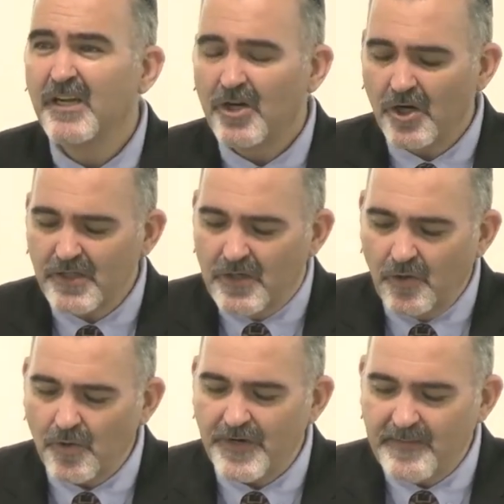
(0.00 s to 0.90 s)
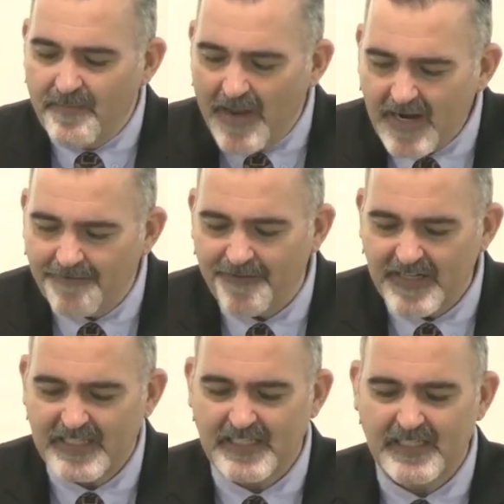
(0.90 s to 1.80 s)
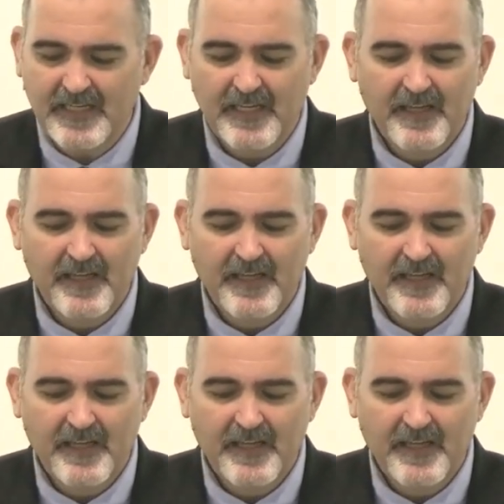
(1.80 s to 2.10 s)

God's glory manifested